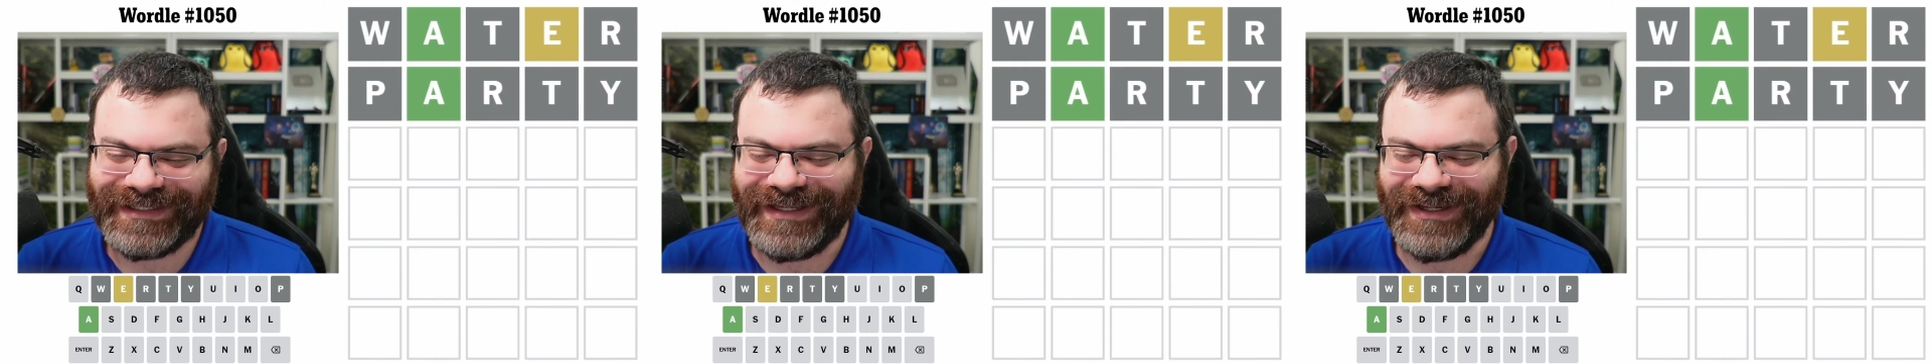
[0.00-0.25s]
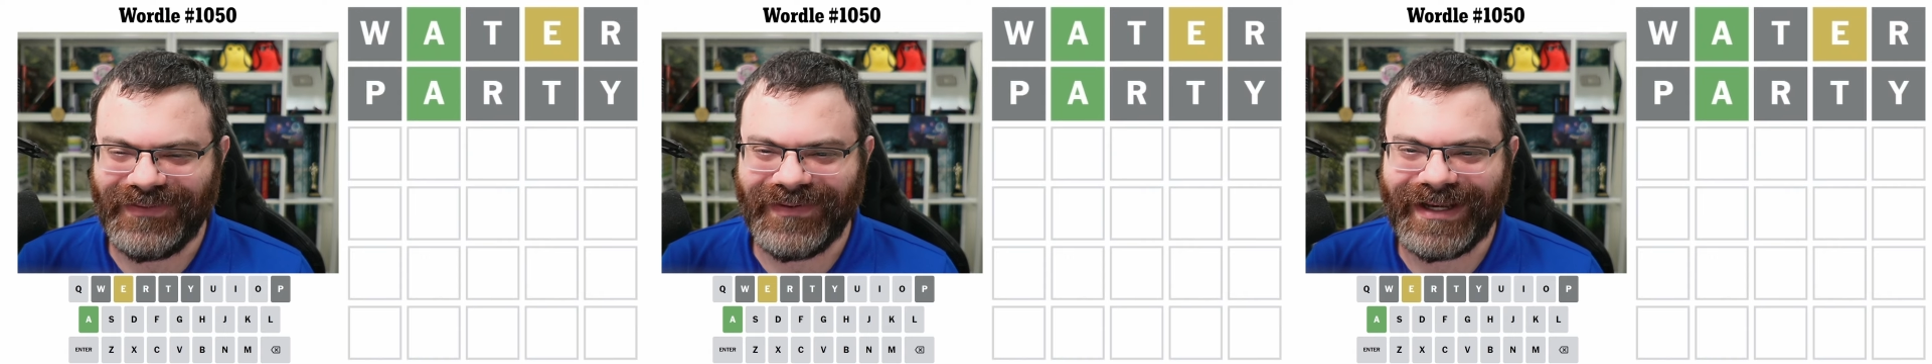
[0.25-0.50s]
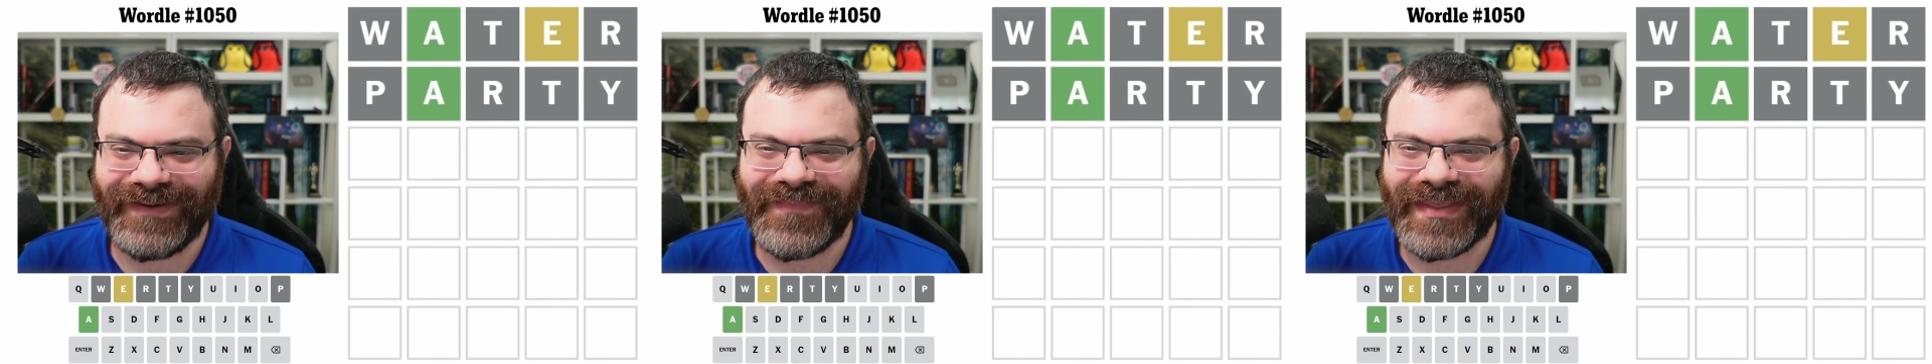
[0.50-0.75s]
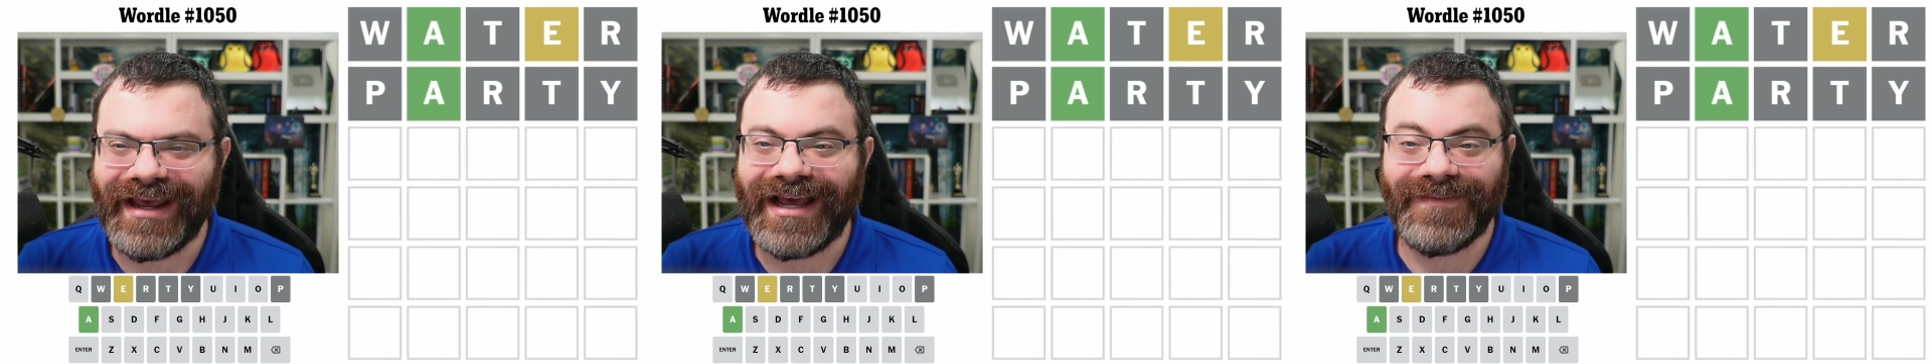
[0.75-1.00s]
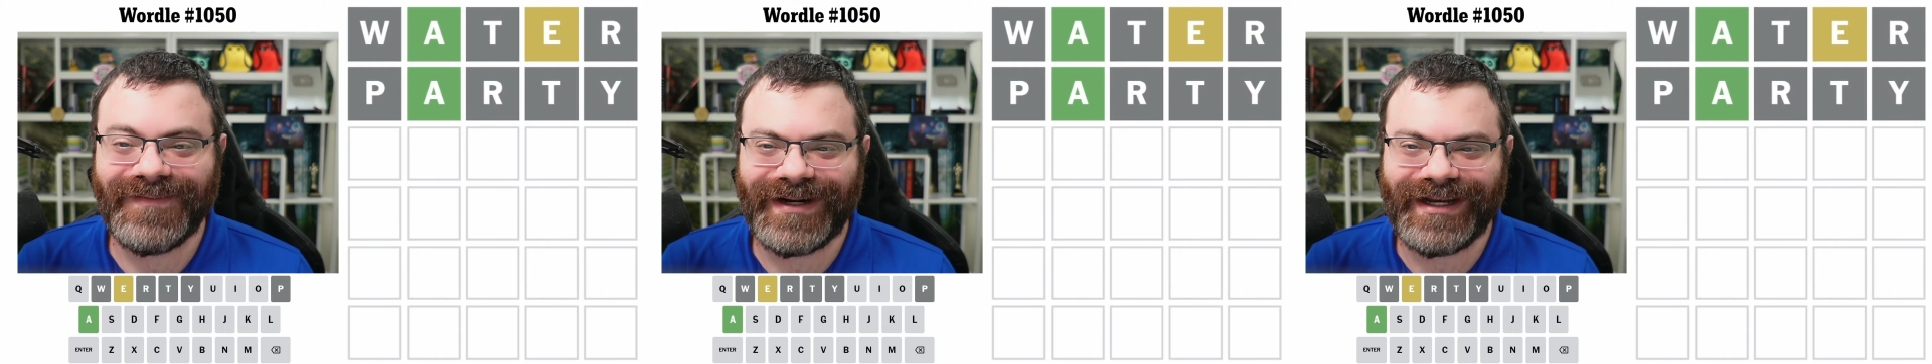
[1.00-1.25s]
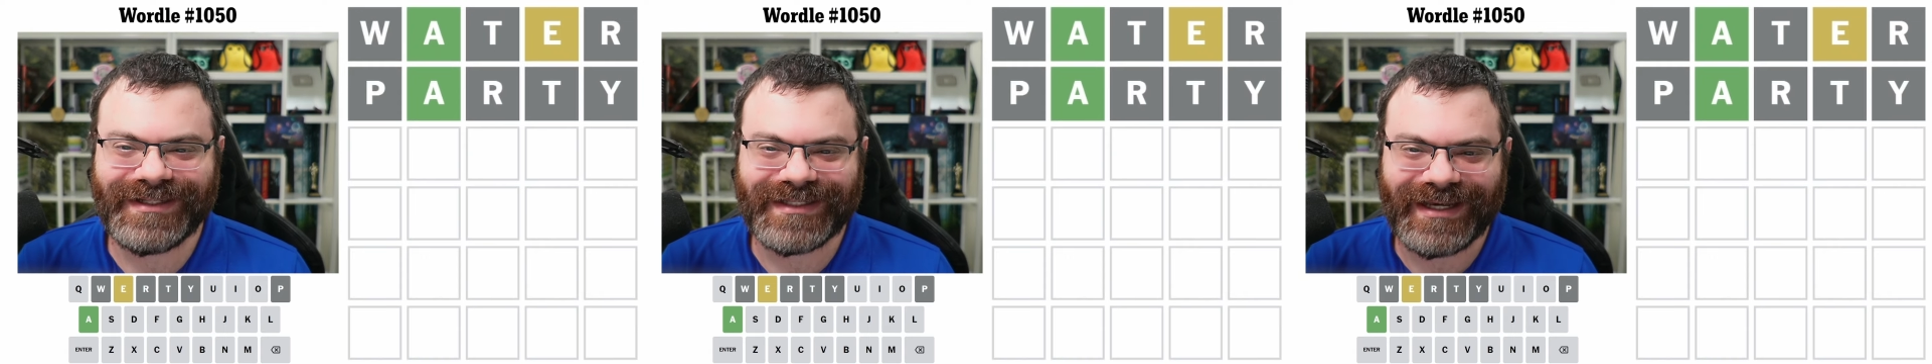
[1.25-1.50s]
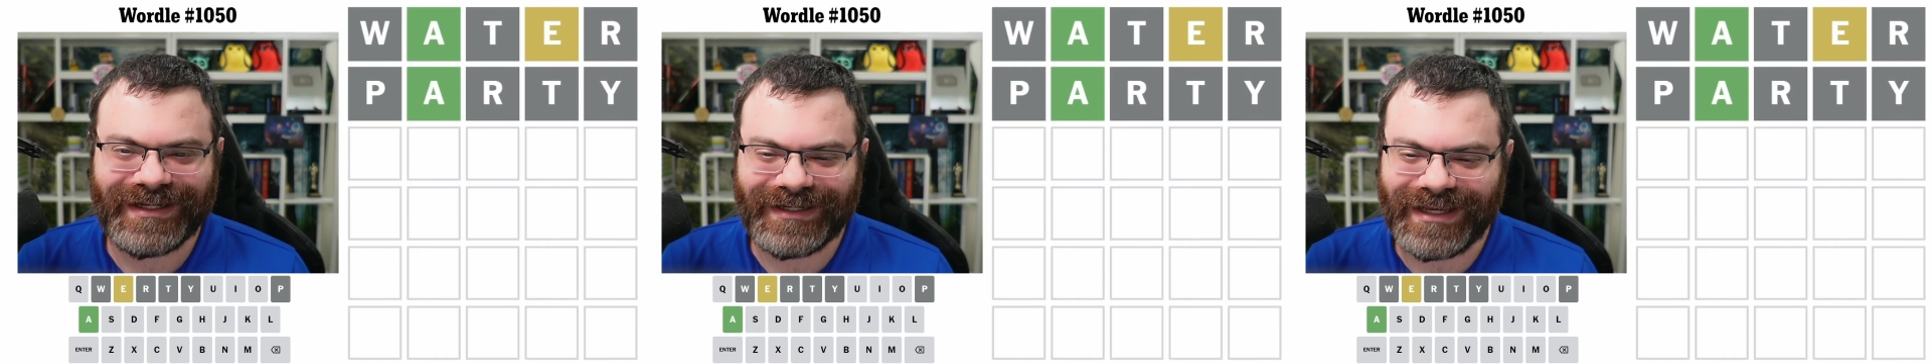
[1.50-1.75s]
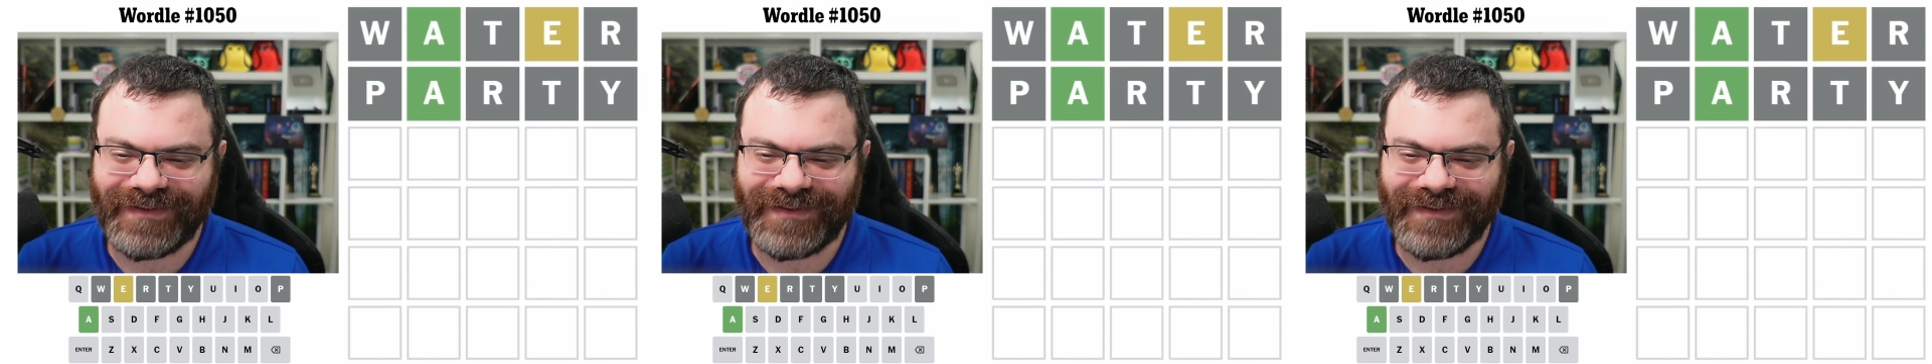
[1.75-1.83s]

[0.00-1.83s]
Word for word: Anyway, I'm very excited.